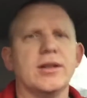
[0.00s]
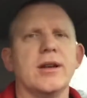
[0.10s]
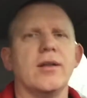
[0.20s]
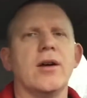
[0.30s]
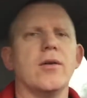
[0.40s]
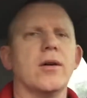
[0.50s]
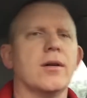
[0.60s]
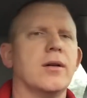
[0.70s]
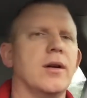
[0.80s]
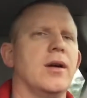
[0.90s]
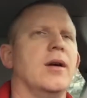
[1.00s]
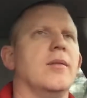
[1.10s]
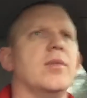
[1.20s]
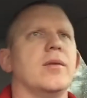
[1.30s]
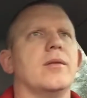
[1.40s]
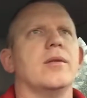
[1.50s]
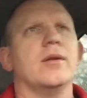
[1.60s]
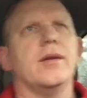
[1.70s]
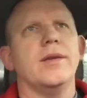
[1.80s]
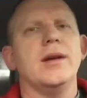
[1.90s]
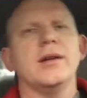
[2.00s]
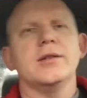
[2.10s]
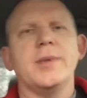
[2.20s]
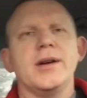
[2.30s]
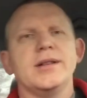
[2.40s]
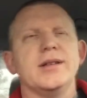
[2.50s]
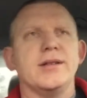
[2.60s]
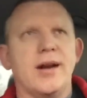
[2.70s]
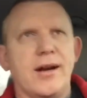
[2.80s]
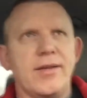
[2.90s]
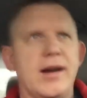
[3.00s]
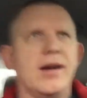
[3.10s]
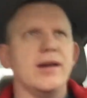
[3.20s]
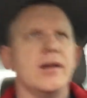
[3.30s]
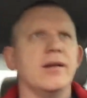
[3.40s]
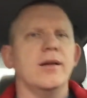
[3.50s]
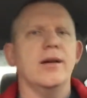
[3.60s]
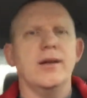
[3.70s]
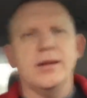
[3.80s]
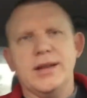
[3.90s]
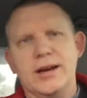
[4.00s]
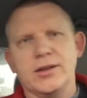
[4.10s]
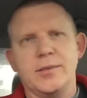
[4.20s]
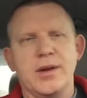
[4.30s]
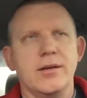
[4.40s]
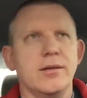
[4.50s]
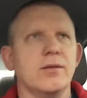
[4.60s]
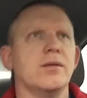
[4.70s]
set it lower, but in the experiences that I've had, it's actually been